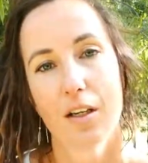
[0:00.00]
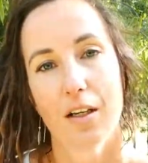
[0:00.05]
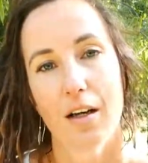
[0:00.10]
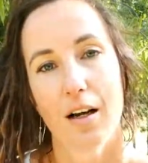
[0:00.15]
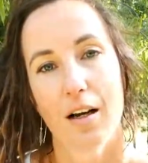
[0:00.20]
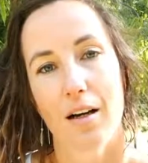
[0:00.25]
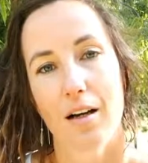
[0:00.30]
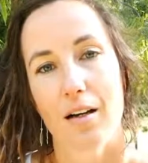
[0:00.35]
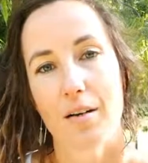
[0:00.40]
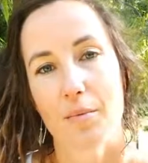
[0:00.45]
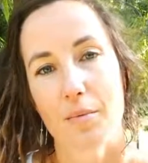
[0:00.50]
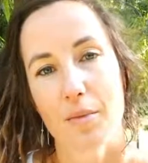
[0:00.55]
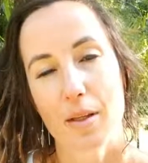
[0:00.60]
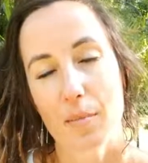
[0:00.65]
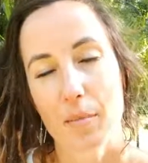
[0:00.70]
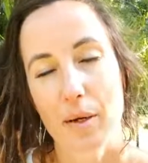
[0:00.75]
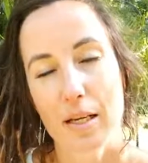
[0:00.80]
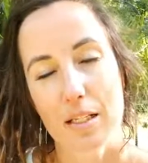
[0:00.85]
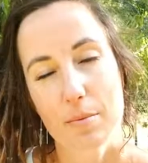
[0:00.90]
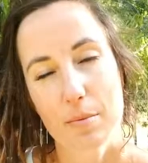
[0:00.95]

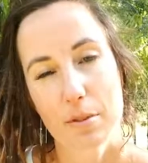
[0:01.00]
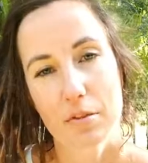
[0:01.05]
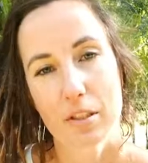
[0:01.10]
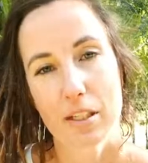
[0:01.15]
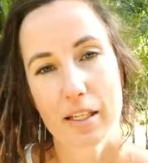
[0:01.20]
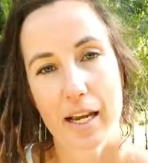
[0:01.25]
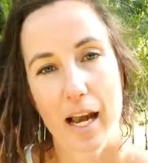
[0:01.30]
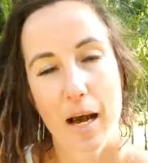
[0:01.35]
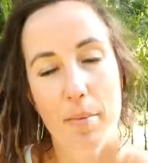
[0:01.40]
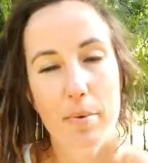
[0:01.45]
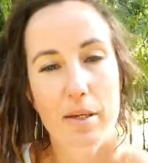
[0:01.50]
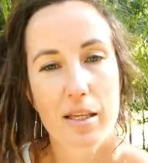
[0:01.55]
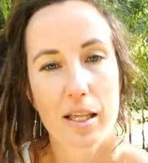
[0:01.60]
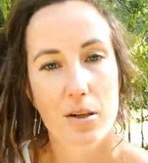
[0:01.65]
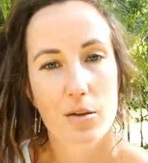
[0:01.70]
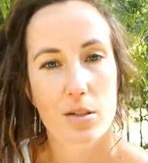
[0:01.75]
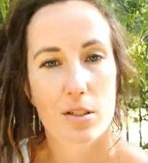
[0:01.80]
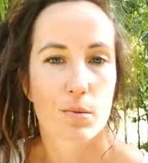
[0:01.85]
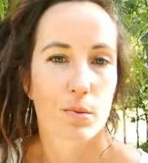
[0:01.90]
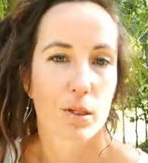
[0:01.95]
That makes me really happy.
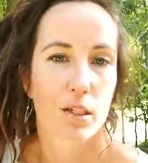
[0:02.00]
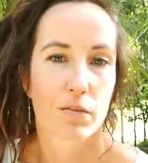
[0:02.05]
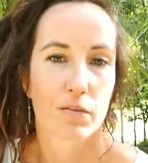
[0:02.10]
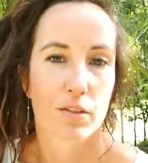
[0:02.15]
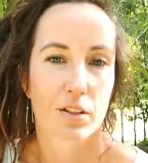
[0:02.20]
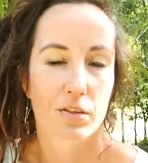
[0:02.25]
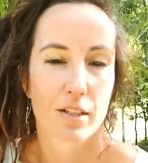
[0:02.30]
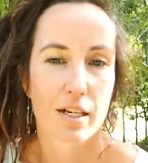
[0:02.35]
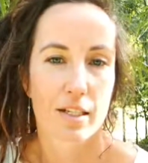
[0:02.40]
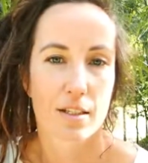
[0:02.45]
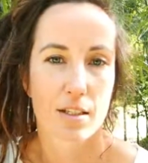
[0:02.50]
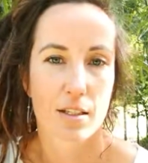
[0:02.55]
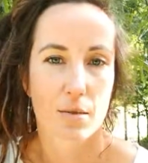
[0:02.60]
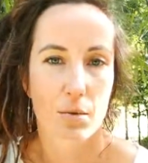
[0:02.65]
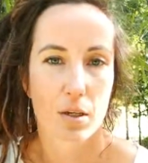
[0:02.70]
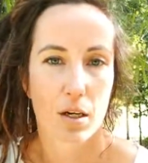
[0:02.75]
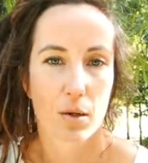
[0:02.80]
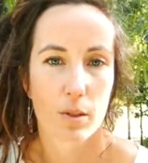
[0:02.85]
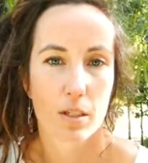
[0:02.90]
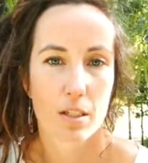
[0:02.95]
That was one of the reasons
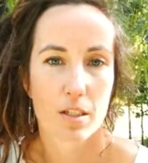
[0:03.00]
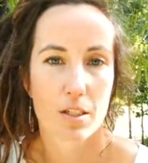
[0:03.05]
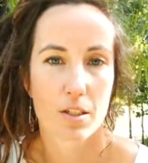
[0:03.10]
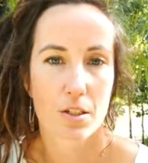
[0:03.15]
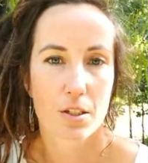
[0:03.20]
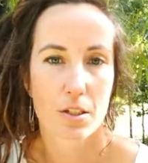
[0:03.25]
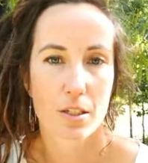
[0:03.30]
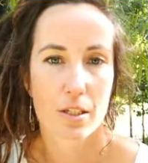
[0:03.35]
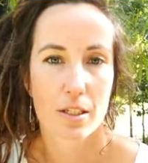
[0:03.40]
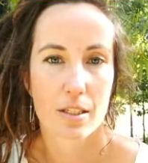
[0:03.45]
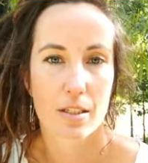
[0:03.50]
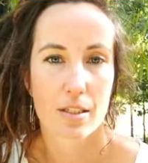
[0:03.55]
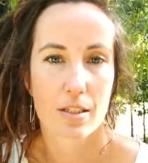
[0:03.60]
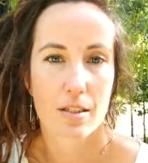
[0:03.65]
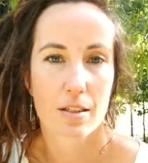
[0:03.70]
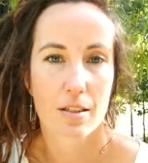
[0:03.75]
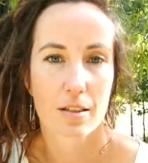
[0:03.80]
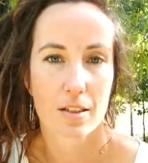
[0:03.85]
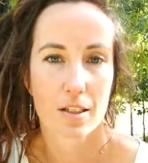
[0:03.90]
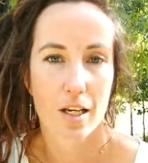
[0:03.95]
why I wanted to do
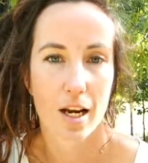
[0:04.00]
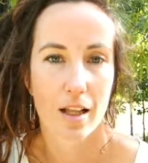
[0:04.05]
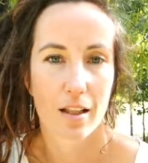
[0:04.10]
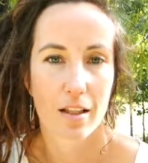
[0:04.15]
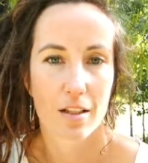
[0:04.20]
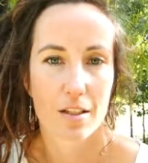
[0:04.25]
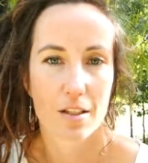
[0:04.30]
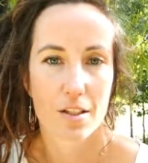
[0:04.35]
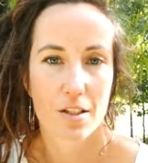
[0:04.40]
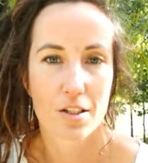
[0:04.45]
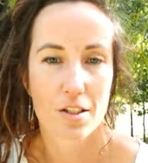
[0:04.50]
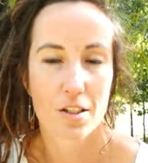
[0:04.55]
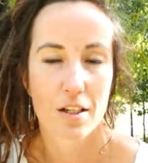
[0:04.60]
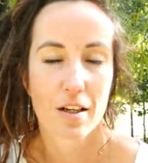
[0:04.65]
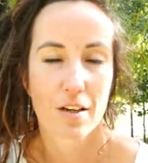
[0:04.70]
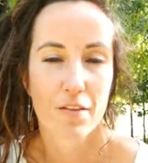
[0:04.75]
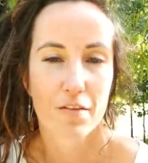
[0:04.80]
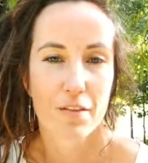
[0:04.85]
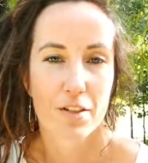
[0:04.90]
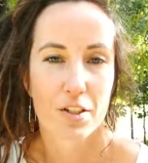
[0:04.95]
this challenge
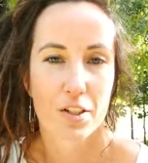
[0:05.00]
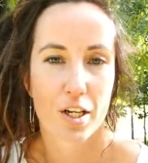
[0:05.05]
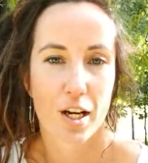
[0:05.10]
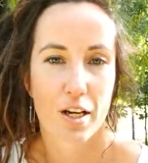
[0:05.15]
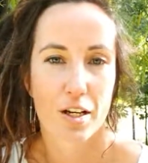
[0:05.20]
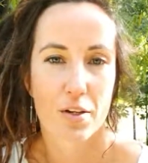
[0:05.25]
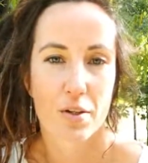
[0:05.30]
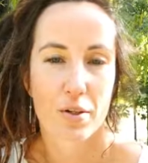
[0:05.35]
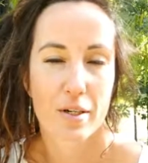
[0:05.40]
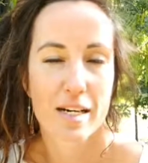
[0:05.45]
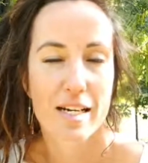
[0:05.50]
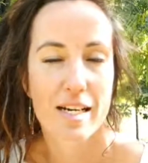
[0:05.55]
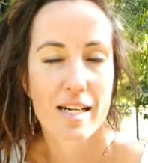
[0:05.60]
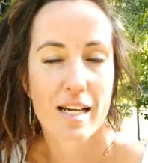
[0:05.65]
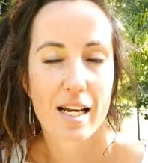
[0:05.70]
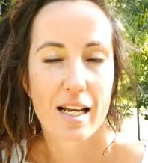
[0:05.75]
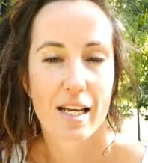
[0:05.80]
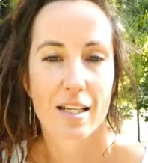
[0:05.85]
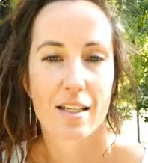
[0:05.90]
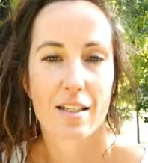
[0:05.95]
for January.
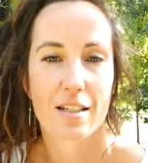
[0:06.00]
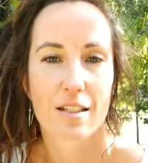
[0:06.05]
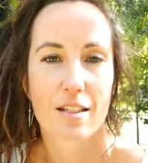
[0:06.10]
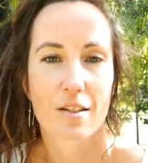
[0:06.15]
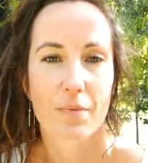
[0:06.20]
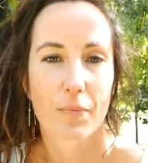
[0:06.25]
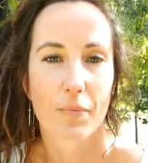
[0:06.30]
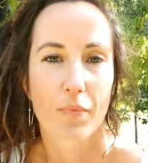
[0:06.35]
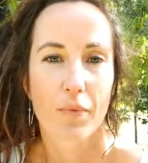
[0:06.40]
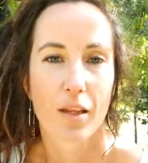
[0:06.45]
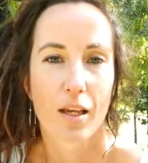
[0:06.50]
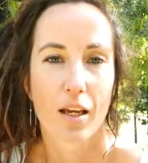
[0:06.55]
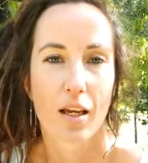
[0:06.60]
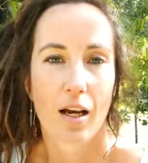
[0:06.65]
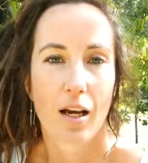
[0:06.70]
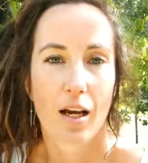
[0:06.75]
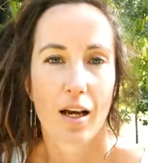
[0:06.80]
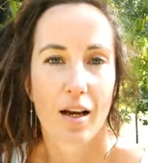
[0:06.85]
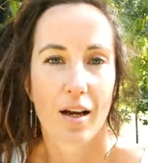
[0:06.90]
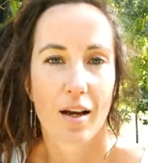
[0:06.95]
And
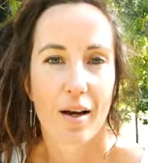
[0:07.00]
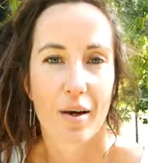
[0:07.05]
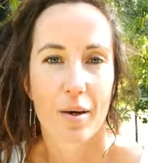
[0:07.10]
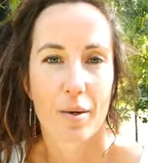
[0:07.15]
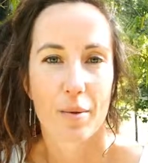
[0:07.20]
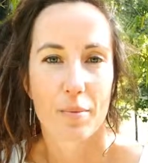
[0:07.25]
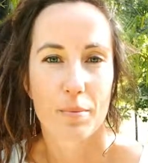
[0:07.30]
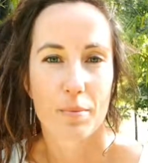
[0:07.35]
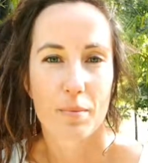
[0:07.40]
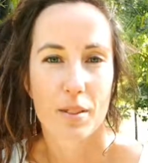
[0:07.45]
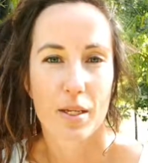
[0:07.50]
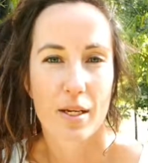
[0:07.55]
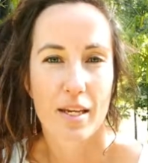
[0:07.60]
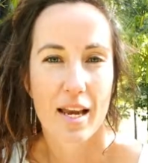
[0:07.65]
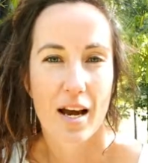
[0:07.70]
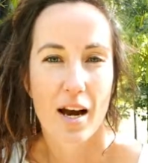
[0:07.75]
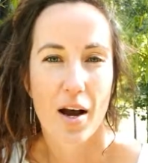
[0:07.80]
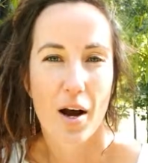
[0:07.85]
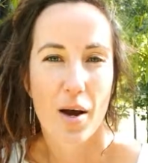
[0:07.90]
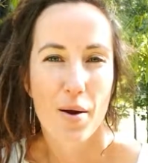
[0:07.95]
so
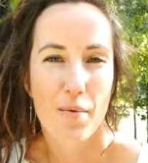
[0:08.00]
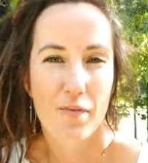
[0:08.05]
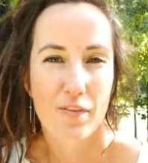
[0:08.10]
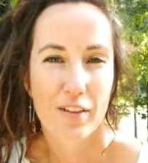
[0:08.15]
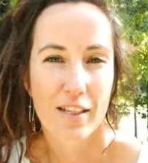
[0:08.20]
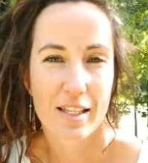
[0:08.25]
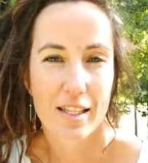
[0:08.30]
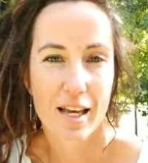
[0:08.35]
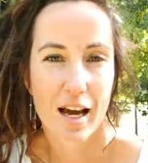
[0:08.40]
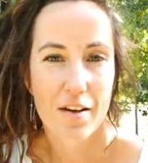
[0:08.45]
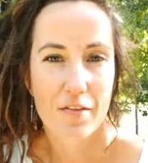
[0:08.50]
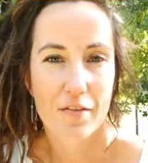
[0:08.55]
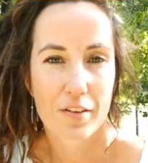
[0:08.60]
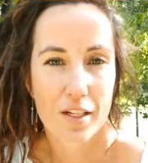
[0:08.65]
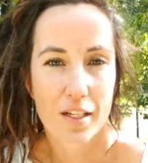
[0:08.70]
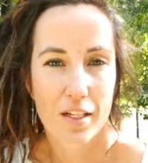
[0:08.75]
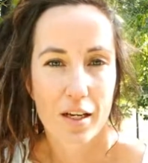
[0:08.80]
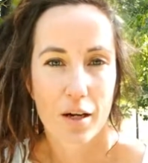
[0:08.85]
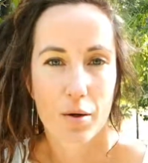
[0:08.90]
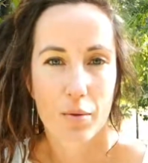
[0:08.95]
yeah, hopefully that
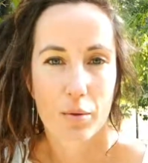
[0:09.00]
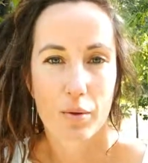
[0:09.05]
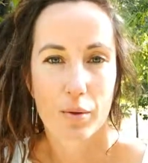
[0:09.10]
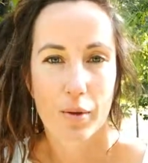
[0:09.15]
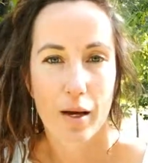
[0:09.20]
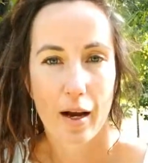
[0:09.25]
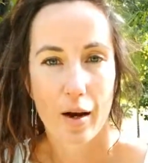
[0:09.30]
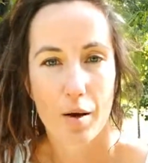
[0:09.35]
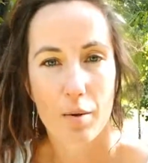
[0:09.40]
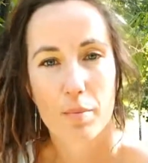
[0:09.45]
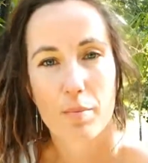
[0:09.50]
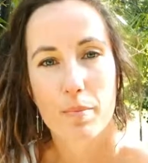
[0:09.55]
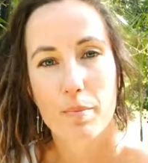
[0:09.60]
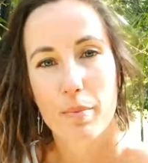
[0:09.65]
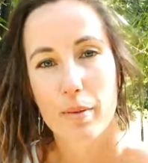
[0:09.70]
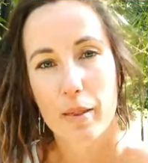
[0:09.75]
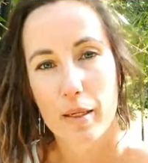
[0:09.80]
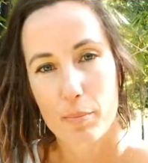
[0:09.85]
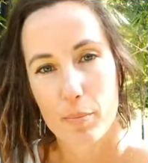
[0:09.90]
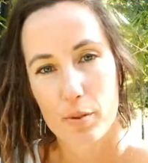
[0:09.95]
video will help
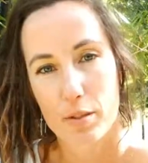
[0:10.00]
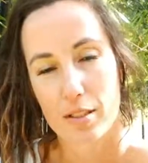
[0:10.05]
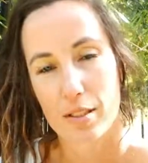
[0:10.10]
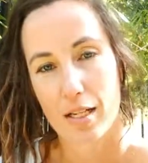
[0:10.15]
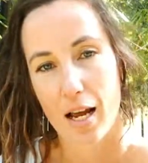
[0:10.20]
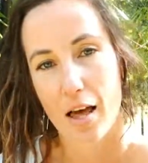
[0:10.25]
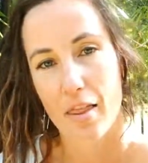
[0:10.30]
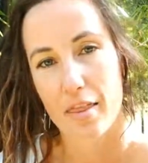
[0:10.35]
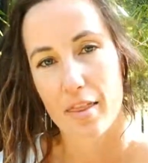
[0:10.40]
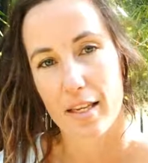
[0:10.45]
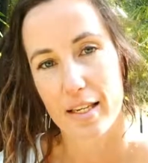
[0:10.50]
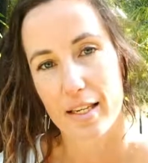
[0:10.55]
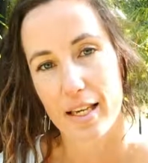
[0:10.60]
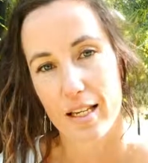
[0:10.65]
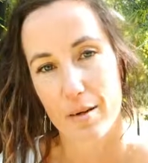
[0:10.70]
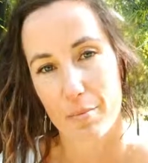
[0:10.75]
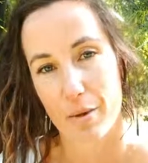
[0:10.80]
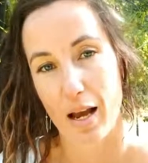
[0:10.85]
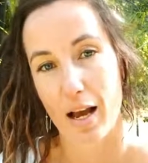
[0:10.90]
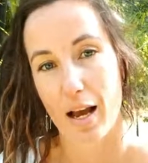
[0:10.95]
people start
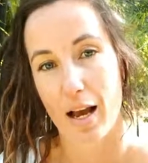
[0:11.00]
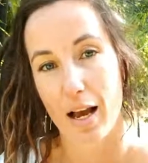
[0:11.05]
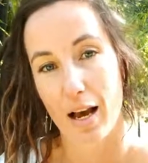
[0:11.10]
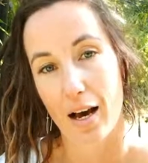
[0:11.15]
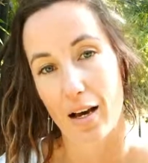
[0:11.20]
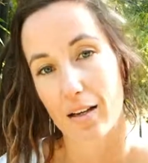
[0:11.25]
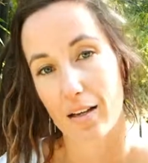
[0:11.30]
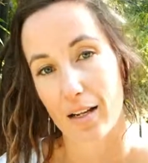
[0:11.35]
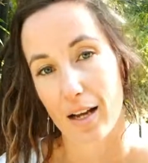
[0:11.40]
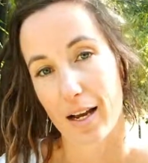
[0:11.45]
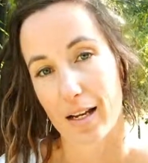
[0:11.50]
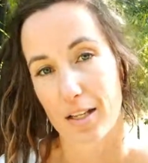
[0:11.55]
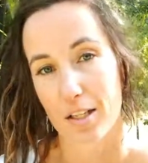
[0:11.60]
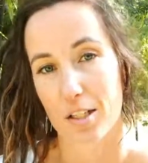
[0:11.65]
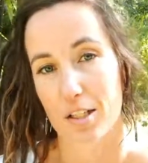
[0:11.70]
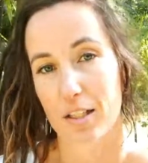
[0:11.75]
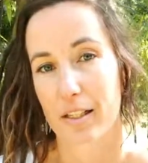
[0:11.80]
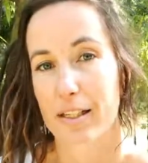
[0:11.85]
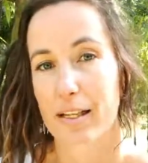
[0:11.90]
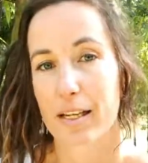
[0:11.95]
thinking about how to
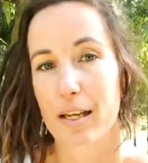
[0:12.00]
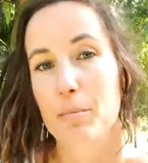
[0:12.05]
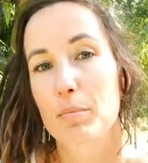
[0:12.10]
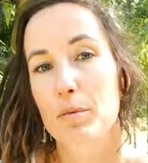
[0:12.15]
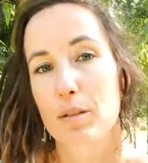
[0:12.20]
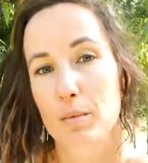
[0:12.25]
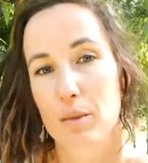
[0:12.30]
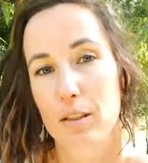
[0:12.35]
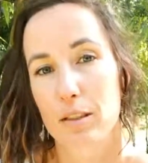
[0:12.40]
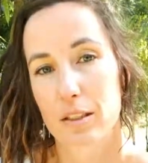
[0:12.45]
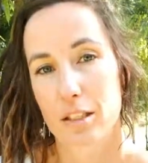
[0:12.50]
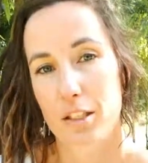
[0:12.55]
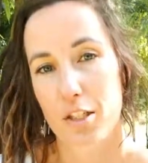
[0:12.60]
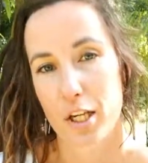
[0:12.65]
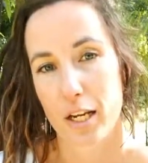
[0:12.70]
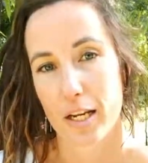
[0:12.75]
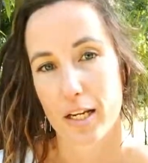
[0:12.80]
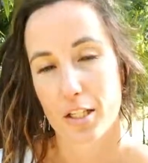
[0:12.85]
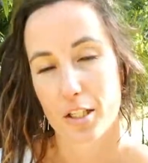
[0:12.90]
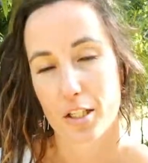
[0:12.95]
actually implement the
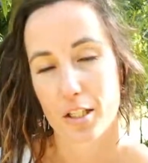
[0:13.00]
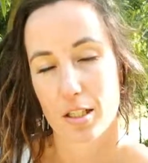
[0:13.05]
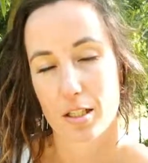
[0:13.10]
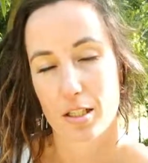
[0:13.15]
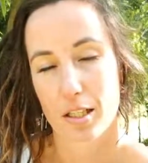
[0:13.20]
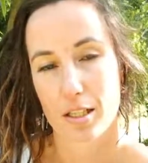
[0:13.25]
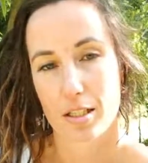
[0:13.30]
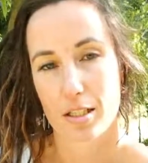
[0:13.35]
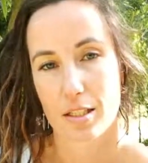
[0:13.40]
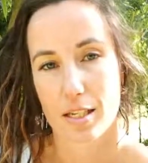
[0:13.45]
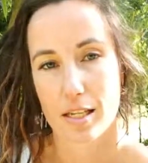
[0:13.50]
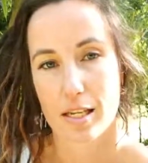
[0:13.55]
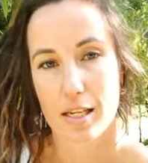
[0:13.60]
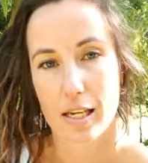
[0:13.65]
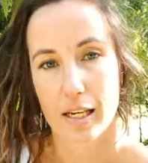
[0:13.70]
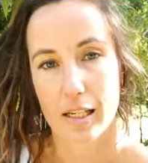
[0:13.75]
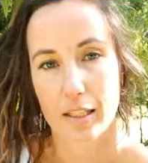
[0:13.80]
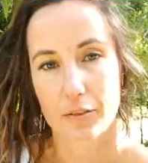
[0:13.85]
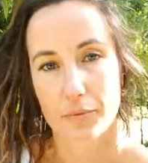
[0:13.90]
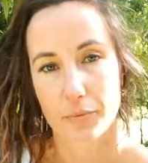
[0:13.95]
change that they're
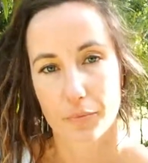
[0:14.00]
seeking.